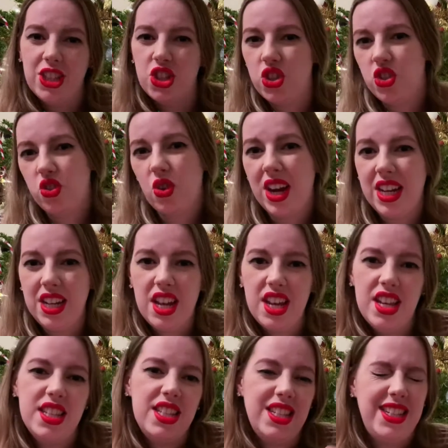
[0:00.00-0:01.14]

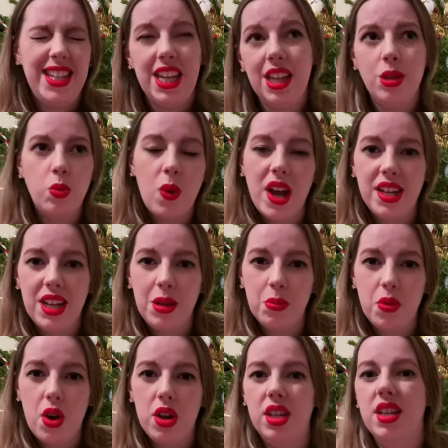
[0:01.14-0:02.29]
straighteners and teeth whitening
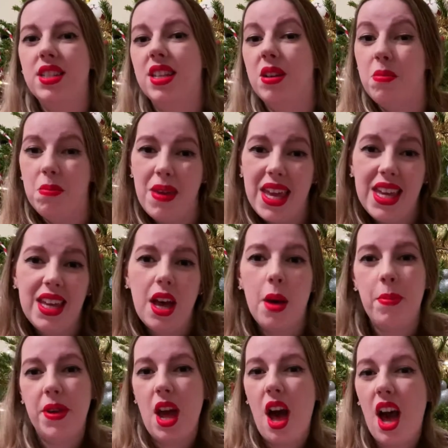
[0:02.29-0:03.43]
products and makeup
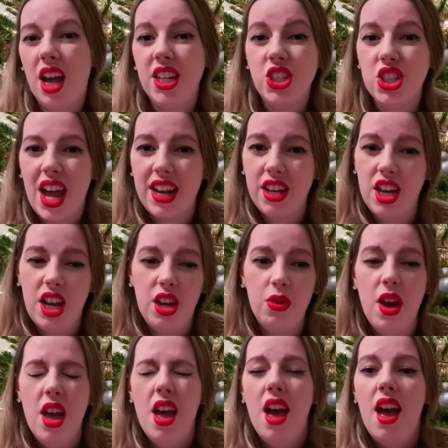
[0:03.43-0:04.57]
and eyeshadow.
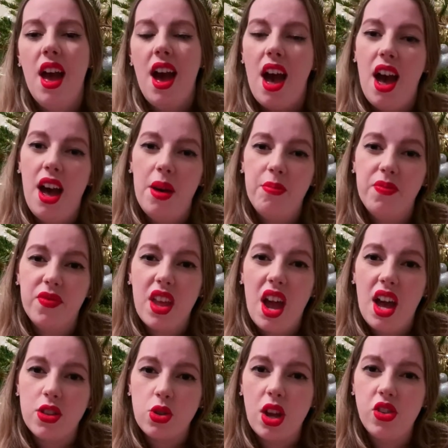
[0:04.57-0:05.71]

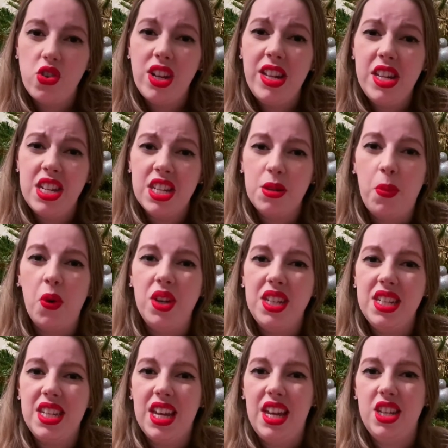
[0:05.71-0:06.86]
So I was really
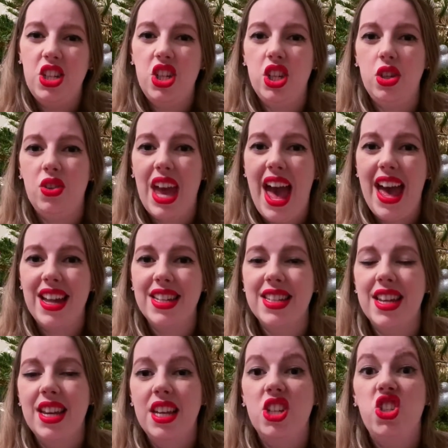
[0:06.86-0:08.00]
disappointed to get
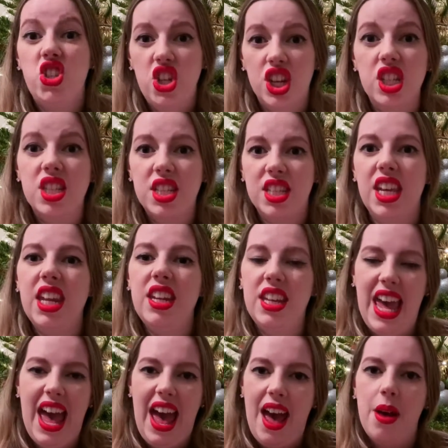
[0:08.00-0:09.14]
just
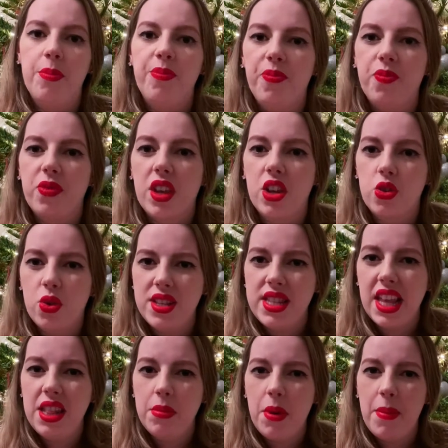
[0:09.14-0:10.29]
skincare. So I
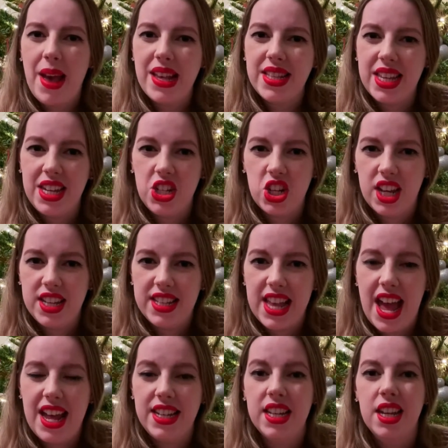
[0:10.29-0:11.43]
sent them a message and I
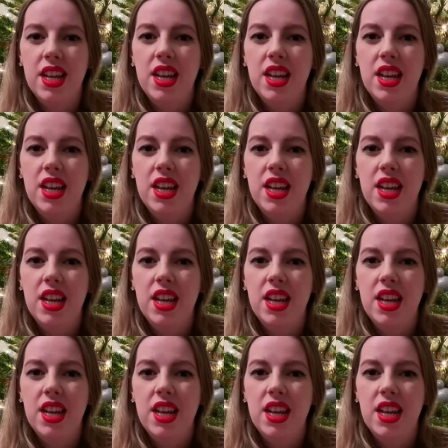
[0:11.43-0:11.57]
said,